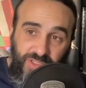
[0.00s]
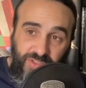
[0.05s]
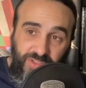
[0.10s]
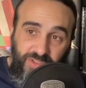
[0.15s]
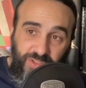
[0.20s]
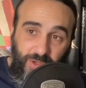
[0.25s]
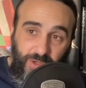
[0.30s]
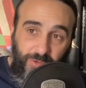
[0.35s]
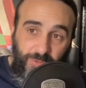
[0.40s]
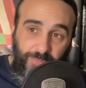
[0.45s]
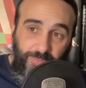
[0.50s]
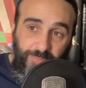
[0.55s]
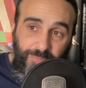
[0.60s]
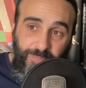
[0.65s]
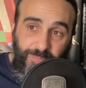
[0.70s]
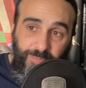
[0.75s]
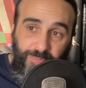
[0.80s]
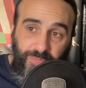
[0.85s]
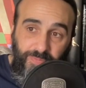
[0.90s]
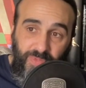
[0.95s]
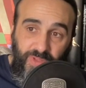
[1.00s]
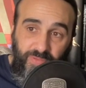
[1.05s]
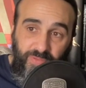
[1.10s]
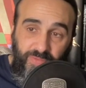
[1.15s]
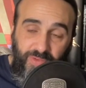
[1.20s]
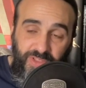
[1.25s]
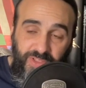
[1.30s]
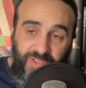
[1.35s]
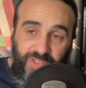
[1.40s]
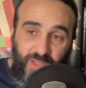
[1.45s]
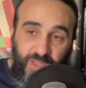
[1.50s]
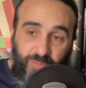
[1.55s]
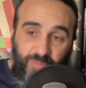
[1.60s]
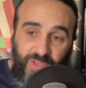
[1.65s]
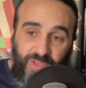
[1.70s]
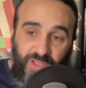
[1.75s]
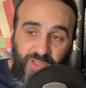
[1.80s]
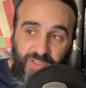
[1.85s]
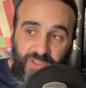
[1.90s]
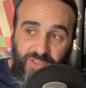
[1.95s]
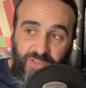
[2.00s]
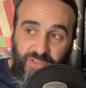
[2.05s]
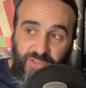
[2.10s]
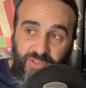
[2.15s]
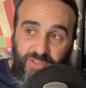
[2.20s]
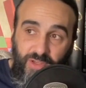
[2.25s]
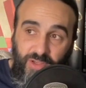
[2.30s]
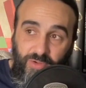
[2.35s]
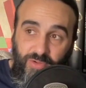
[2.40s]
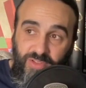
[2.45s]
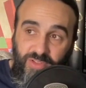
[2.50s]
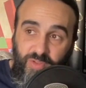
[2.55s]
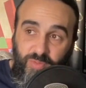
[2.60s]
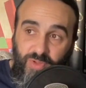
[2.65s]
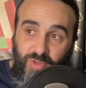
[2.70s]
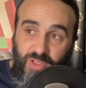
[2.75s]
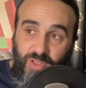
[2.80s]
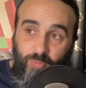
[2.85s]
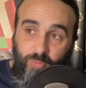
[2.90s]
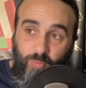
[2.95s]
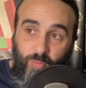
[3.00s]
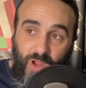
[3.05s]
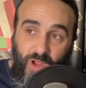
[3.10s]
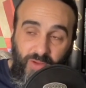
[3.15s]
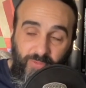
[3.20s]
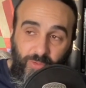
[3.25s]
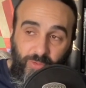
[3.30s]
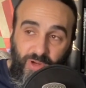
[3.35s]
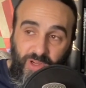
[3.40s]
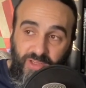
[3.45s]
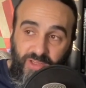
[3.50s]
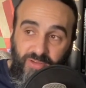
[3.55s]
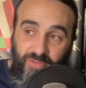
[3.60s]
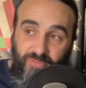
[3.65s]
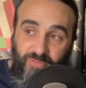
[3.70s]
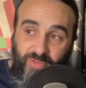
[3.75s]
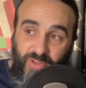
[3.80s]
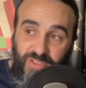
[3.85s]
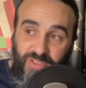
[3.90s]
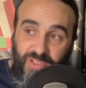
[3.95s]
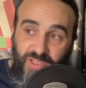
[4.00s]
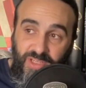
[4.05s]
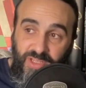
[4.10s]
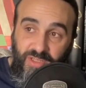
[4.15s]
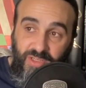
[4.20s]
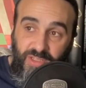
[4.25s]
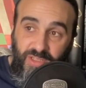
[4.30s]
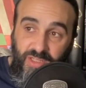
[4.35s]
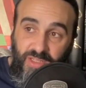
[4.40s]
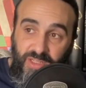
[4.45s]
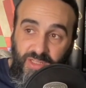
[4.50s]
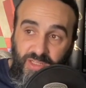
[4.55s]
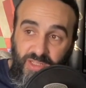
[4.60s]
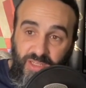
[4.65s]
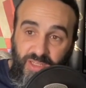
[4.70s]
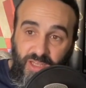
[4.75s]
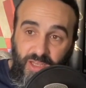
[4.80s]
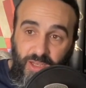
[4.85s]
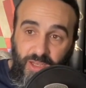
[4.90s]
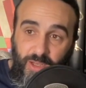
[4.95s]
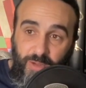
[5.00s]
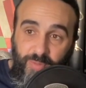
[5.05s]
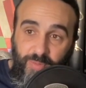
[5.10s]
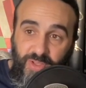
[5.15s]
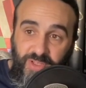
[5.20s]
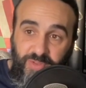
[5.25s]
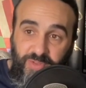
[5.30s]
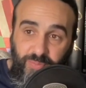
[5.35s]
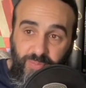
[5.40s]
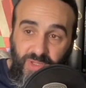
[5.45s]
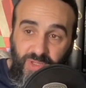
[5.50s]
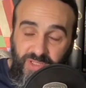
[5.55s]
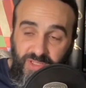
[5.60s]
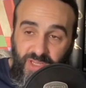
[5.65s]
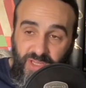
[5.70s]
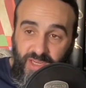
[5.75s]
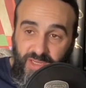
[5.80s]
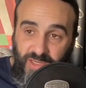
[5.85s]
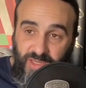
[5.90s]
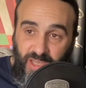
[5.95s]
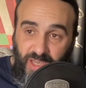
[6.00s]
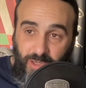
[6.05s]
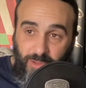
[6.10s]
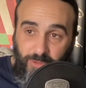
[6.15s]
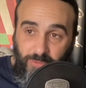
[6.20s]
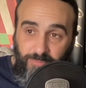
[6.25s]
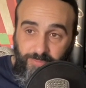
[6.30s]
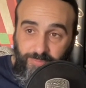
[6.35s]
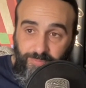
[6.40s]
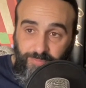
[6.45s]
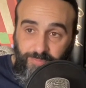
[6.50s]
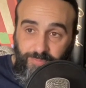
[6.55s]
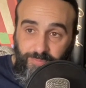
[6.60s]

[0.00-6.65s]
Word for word: So for the time being, it's just going to be whatever I can fit in. Um, it's midday now.